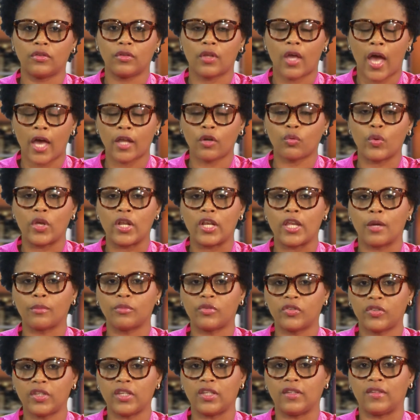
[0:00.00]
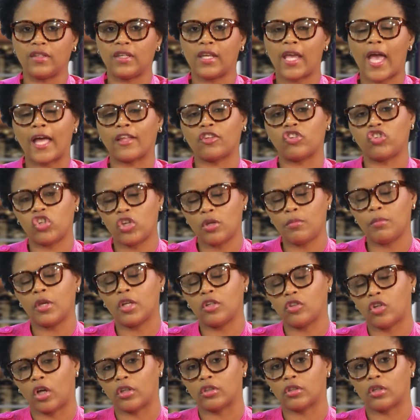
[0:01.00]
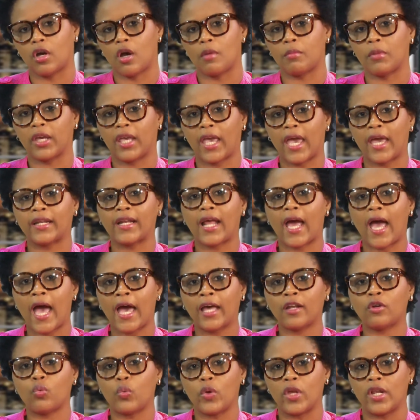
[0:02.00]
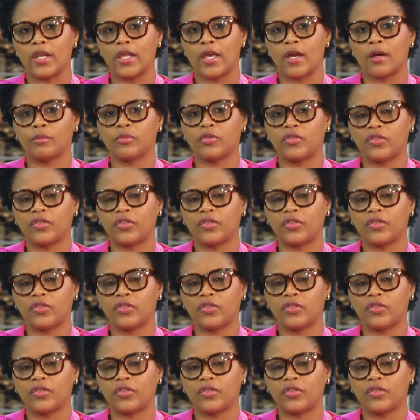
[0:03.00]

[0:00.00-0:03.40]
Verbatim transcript: Ann Williams TT at gmail.com. Again, Ann Williams